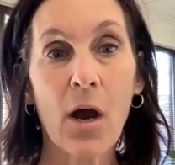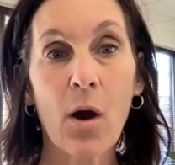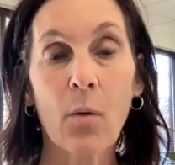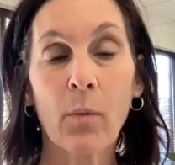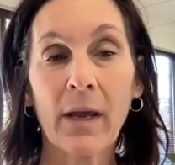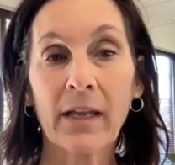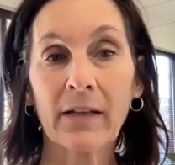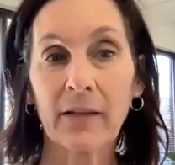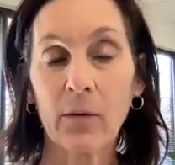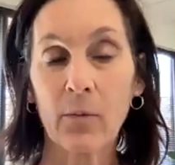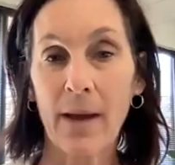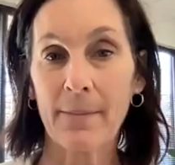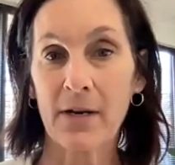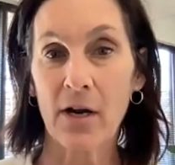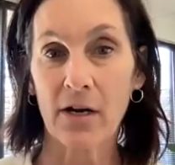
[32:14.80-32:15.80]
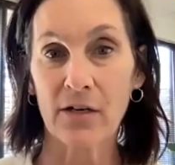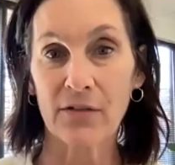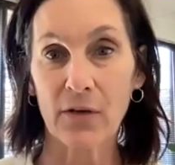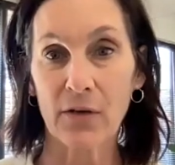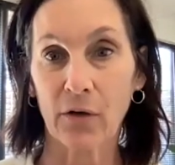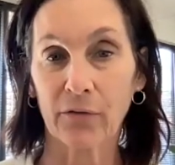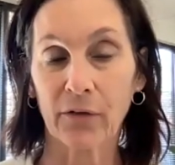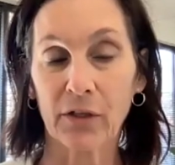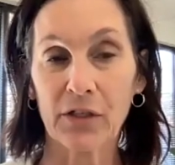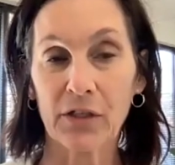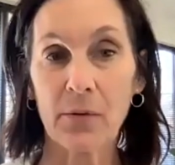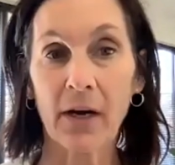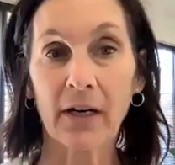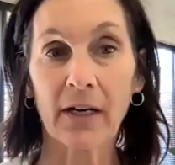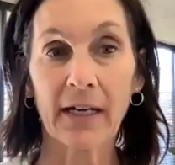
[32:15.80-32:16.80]
When the webinar is over, you
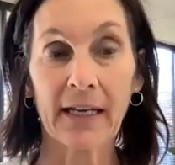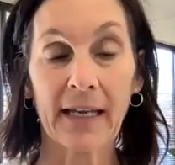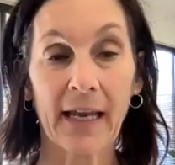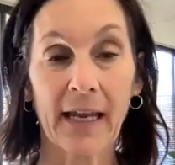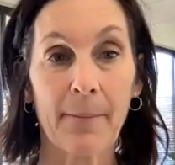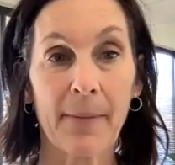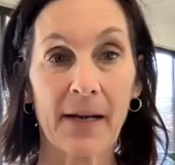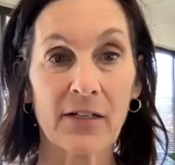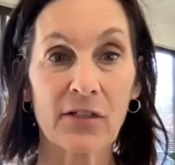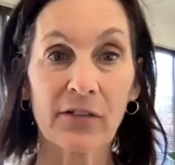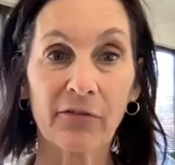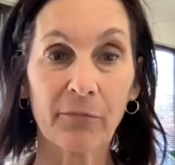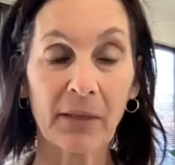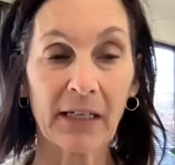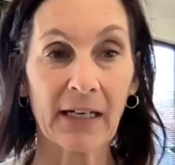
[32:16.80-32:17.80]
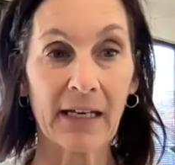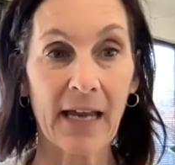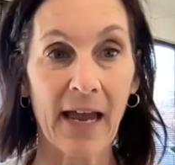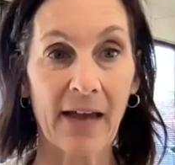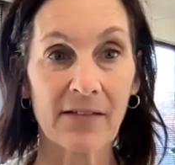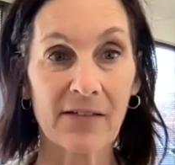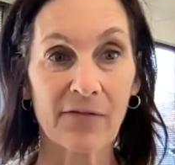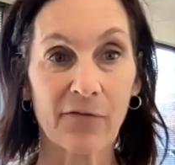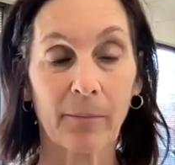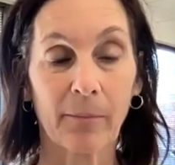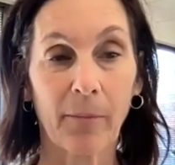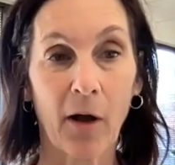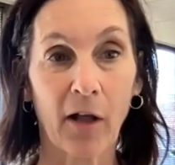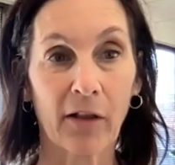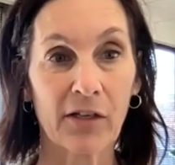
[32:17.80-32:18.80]
are going to get a bunch of PDFs from
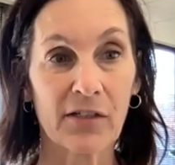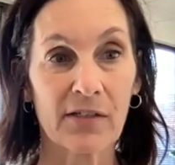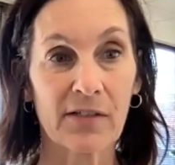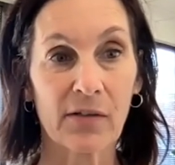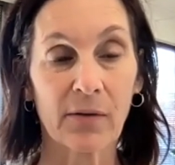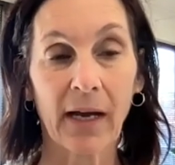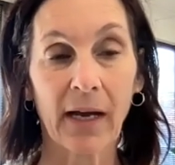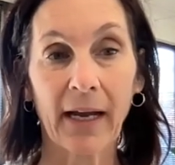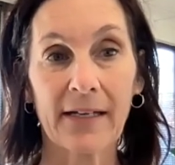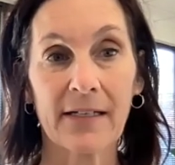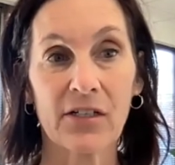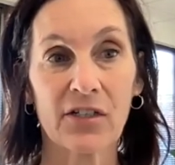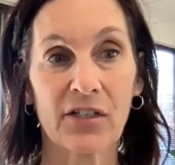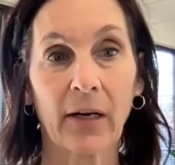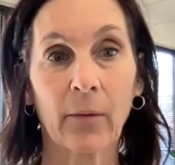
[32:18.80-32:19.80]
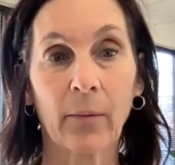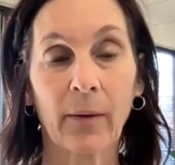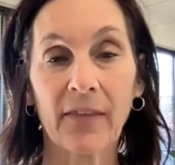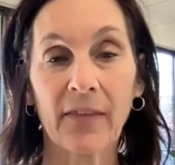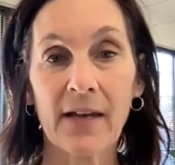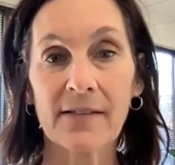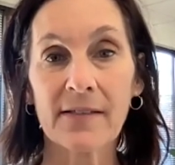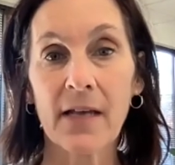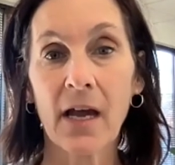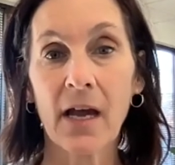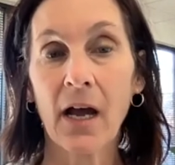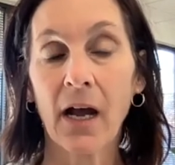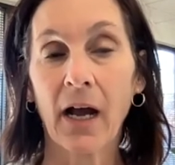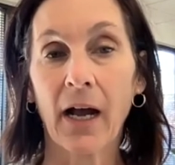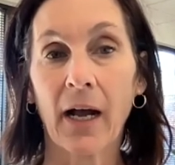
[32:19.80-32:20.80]
Paula. She's so kind to share with us,
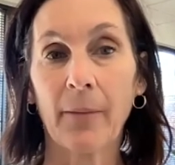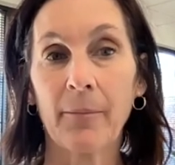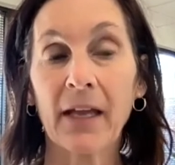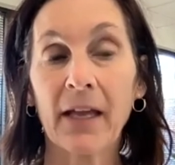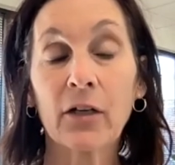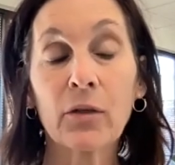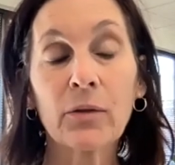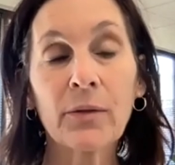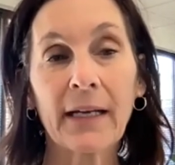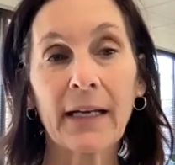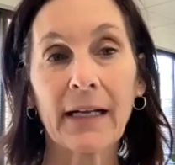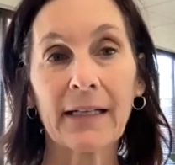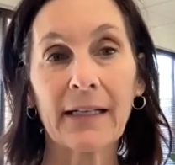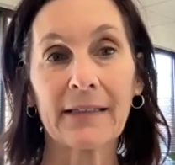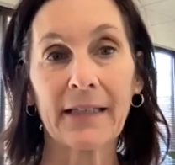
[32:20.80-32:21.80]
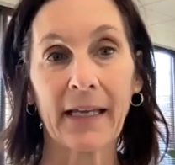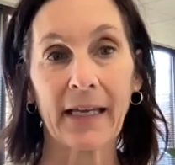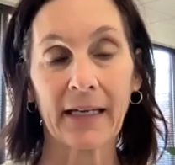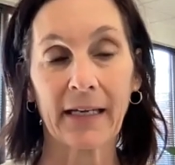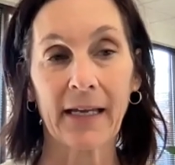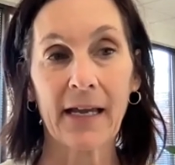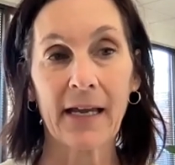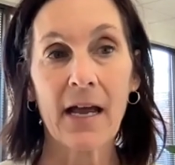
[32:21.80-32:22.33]
including a link.